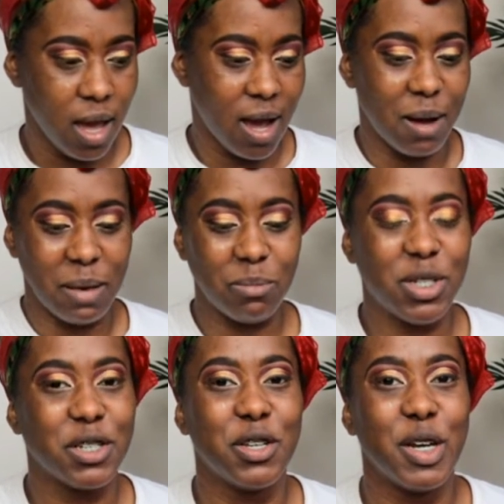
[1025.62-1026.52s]
I'm
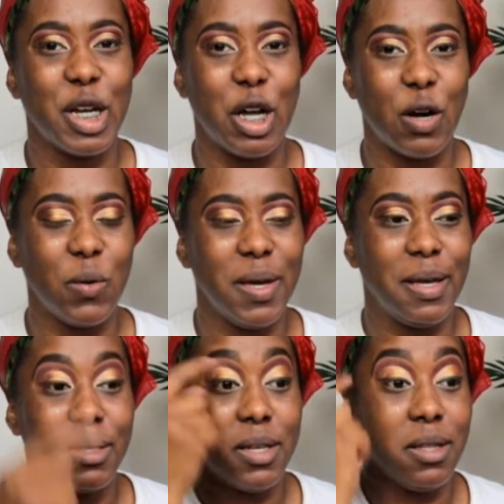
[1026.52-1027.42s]
just gonna go
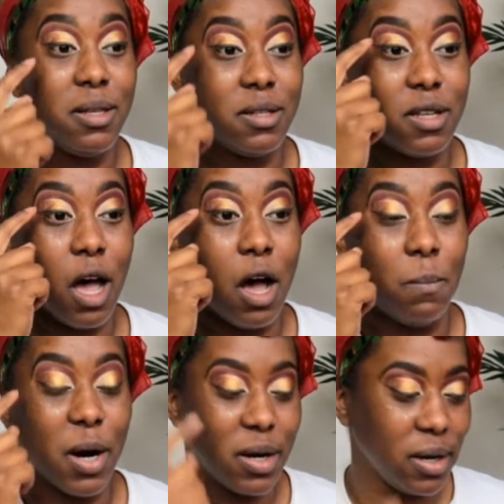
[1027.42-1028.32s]
into this
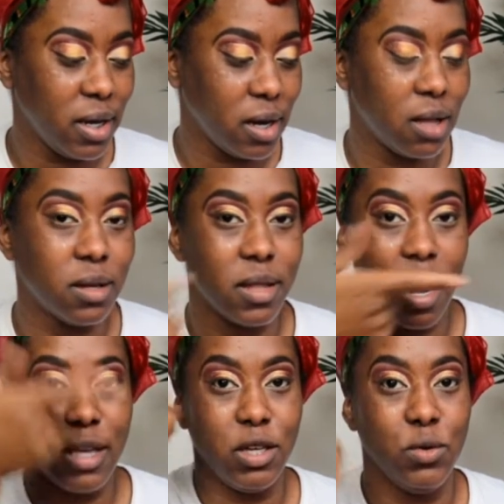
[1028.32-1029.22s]
burgundy color that
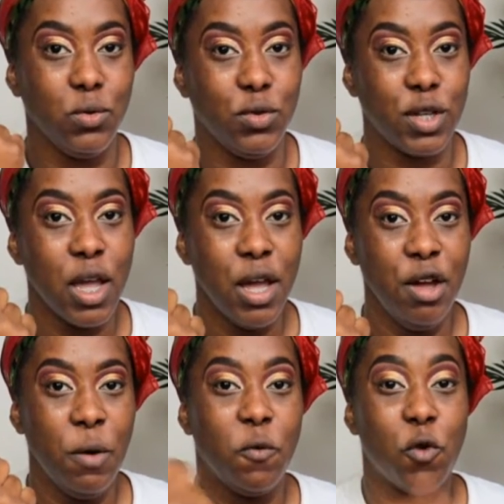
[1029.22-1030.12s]
I use
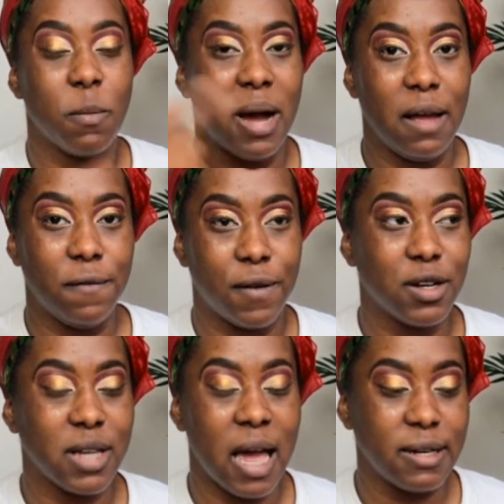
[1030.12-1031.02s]
for my
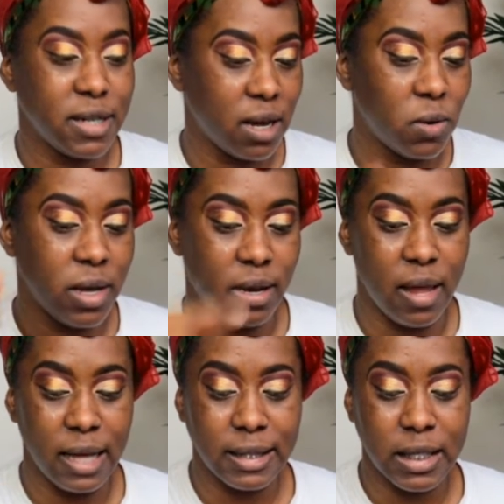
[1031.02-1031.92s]
first eyeshadow, and
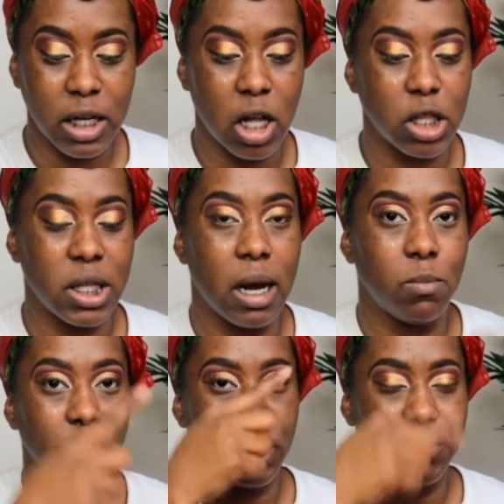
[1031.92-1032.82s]
that's the color that
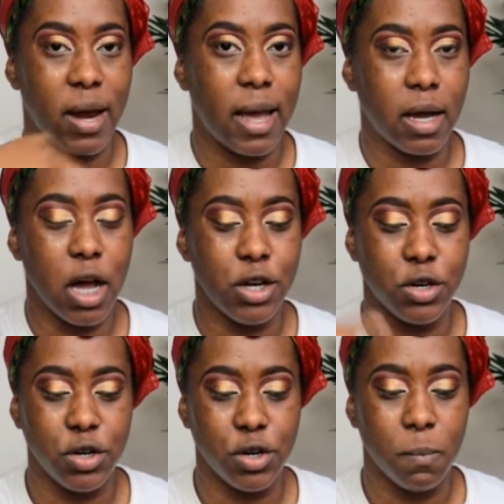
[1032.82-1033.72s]
I'm gonna drag
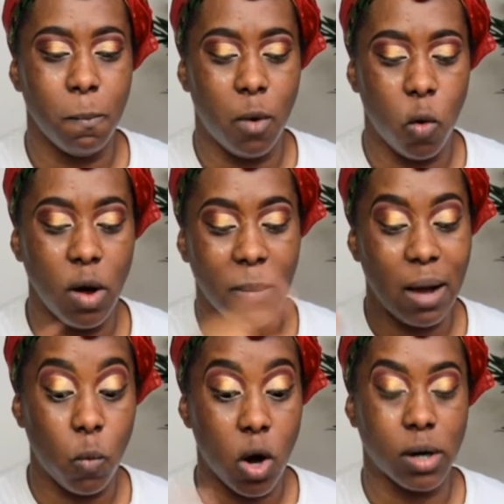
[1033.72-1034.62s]
under on
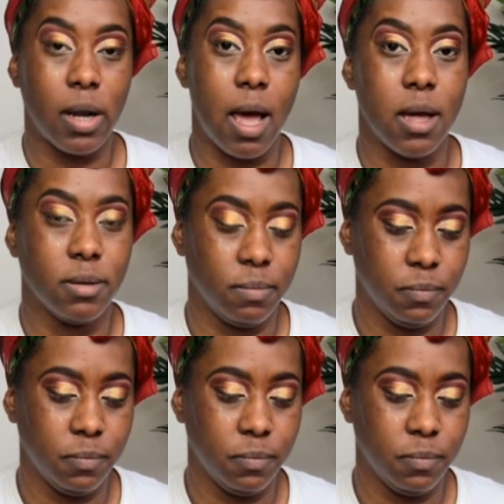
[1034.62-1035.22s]
my waterline.